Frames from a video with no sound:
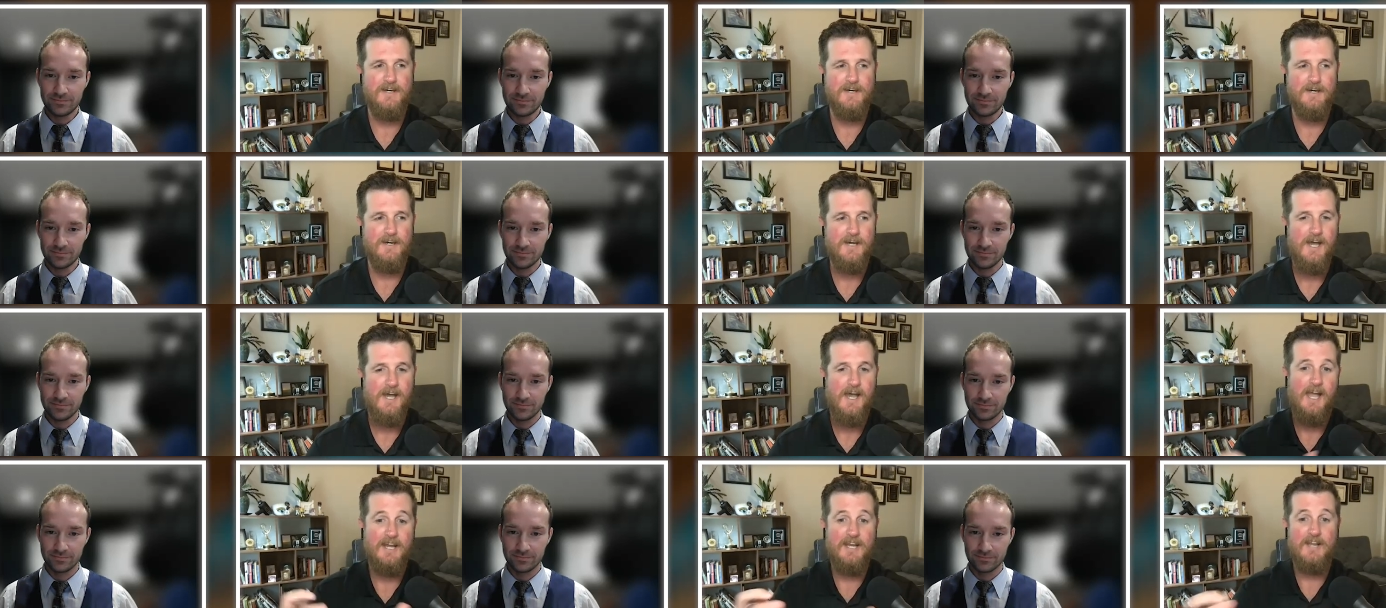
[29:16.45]
Speaker 1: uh
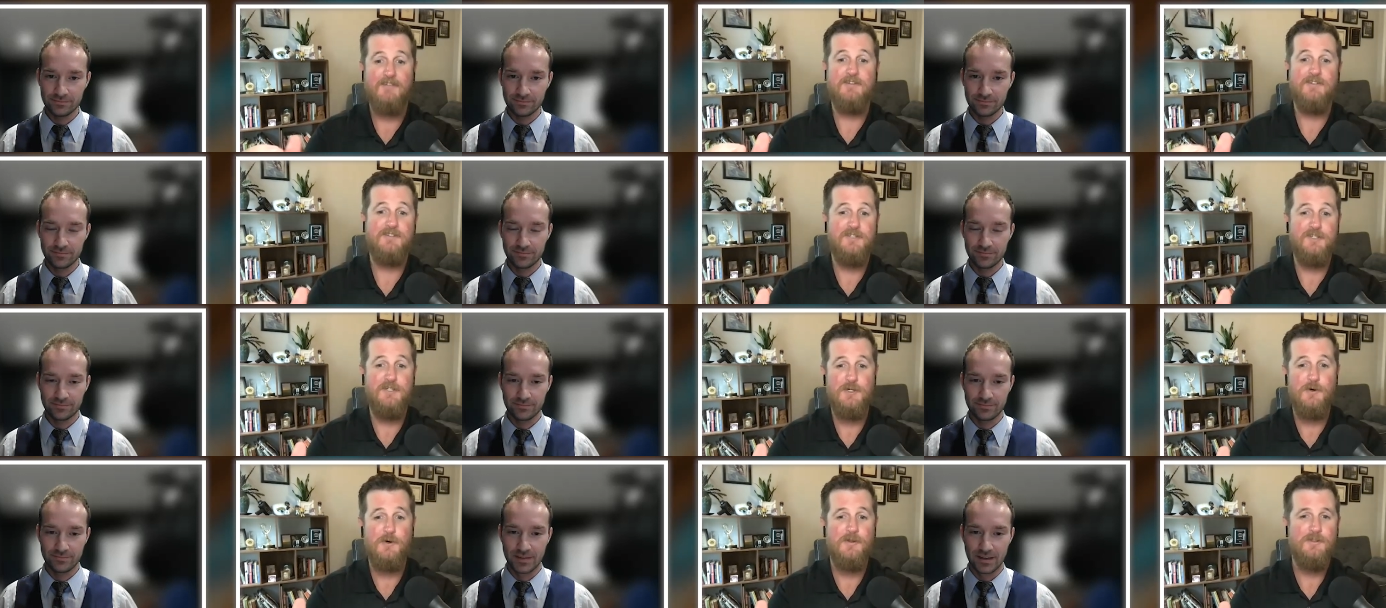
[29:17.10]
i can definitely see
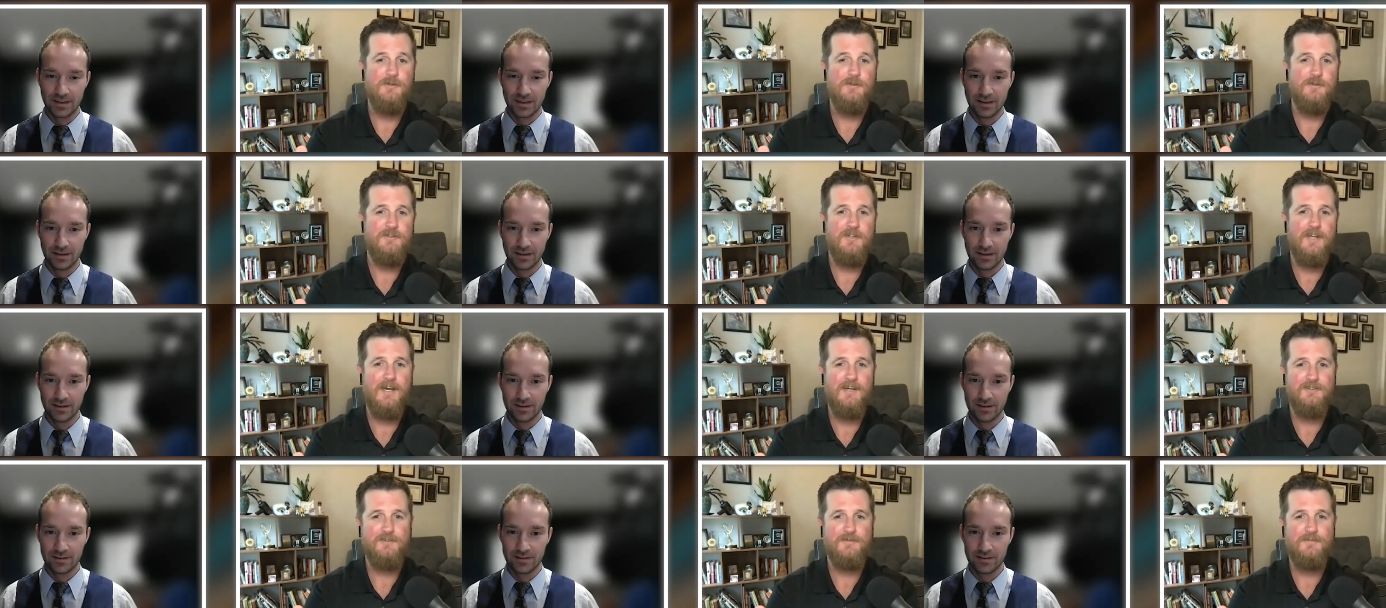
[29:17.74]
your
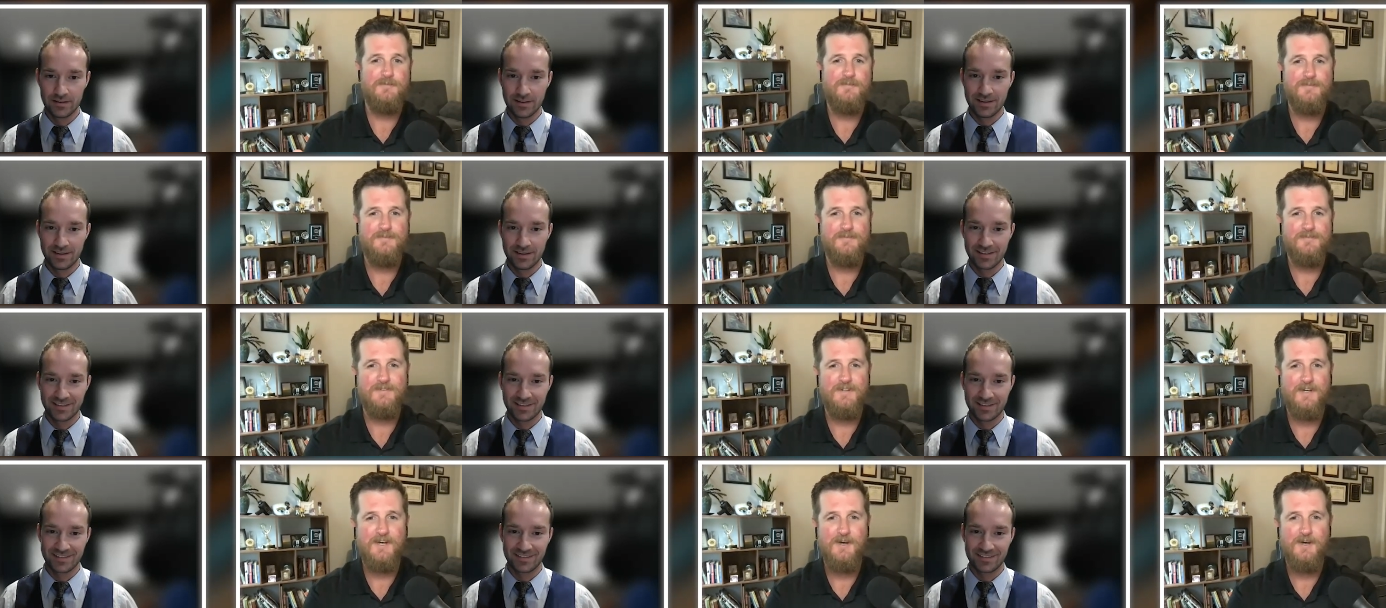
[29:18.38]
enthusiasm
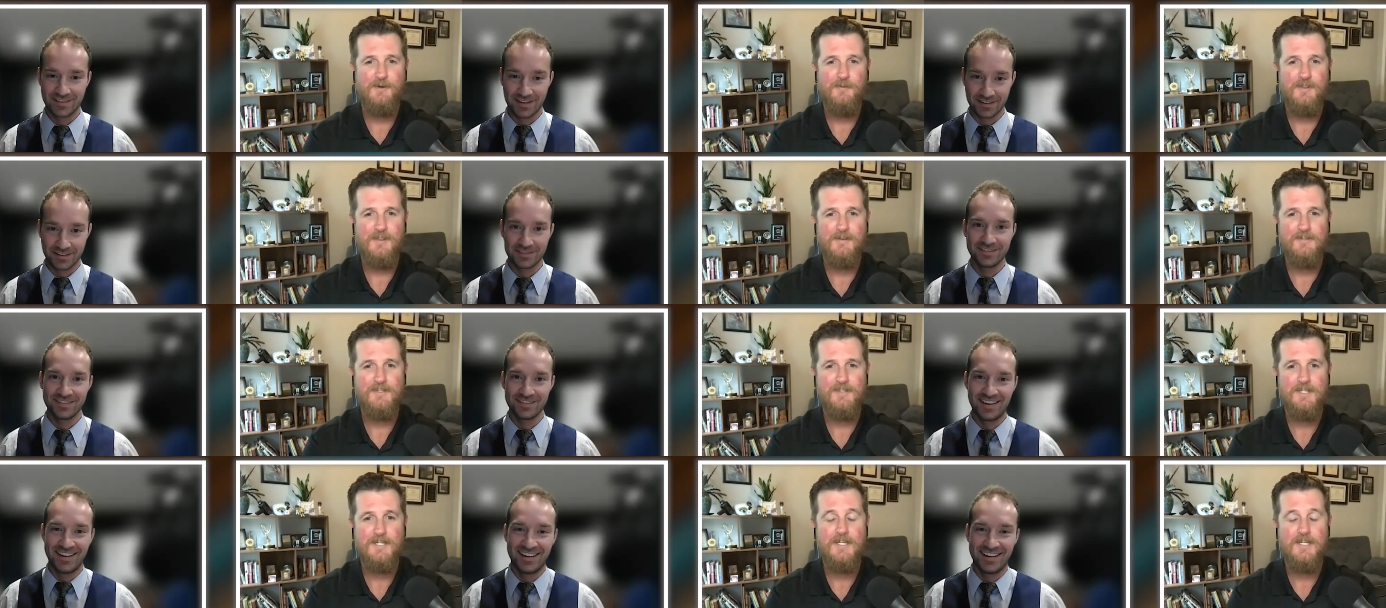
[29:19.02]
uh, yes. with
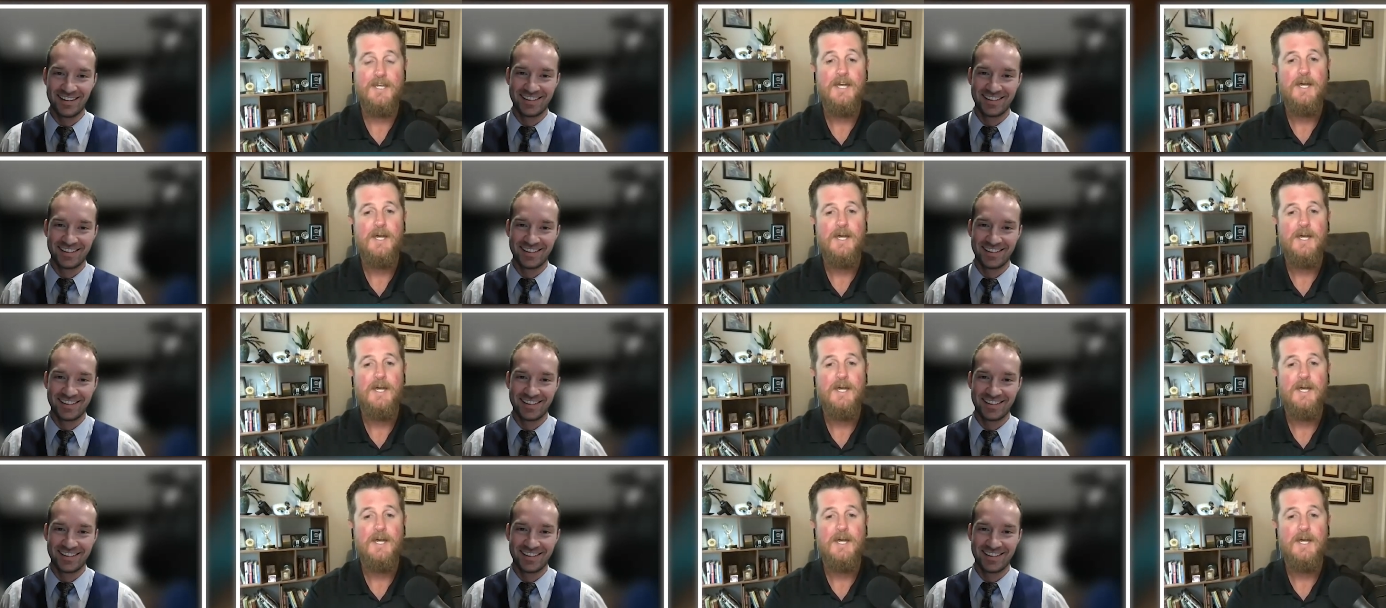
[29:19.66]
everything.